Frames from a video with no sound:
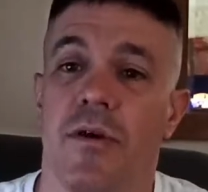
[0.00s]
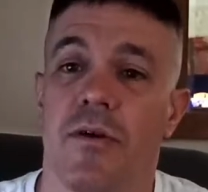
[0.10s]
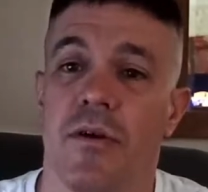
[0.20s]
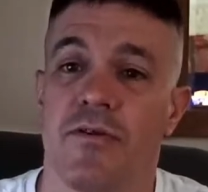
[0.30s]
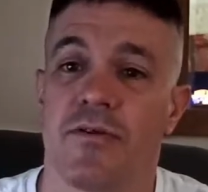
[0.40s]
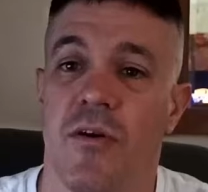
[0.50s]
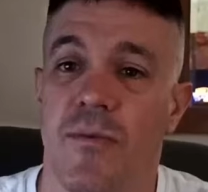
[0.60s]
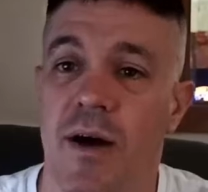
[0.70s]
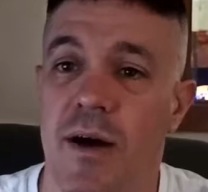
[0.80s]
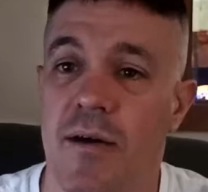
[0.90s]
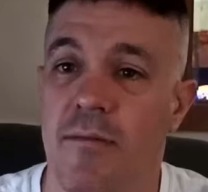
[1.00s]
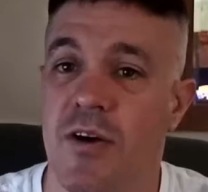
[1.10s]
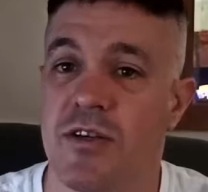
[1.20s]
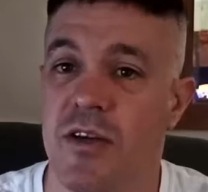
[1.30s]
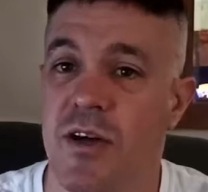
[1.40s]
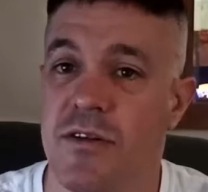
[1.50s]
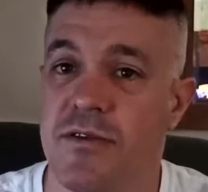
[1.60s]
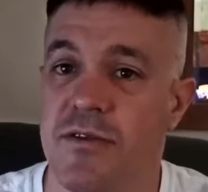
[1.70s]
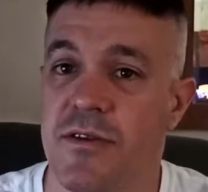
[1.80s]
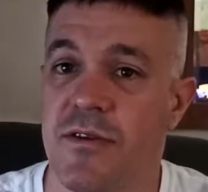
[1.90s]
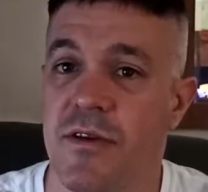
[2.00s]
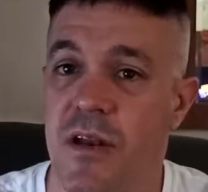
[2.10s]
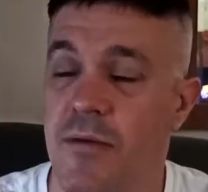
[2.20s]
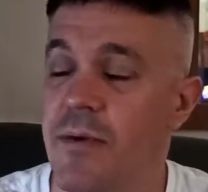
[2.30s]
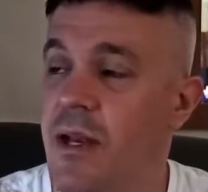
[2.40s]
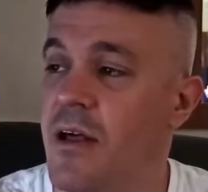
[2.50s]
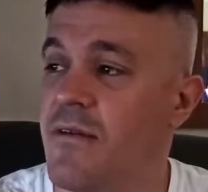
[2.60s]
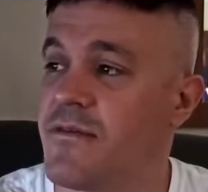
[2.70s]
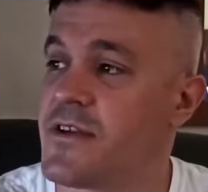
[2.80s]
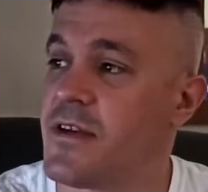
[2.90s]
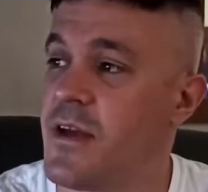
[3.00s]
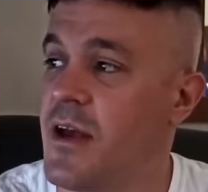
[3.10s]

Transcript: close combat martial arts club gloves,